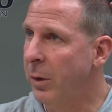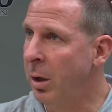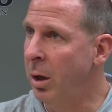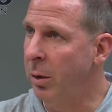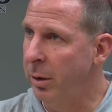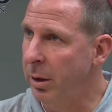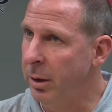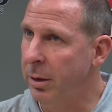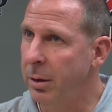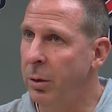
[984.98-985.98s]
you know,
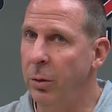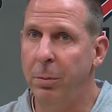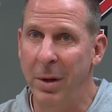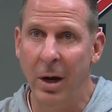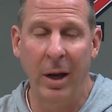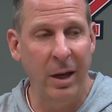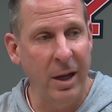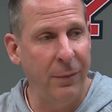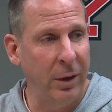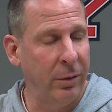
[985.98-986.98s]
who's been on the
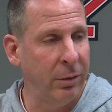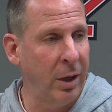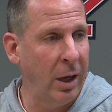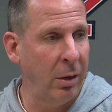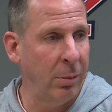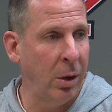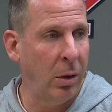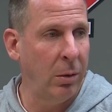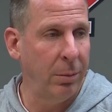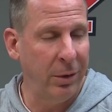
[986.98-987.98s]
defensive side of the
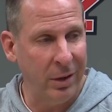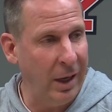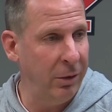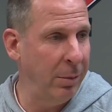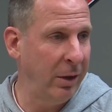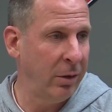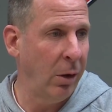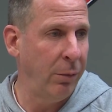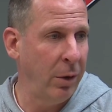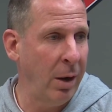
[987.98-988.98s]
ball, besides
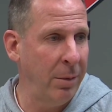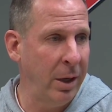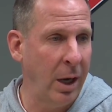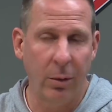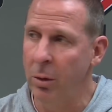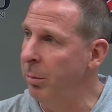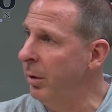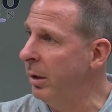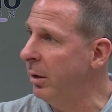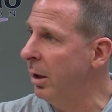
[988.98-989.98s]
myself when I'm in that room,
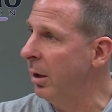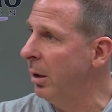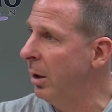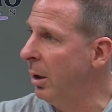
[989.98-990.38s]
that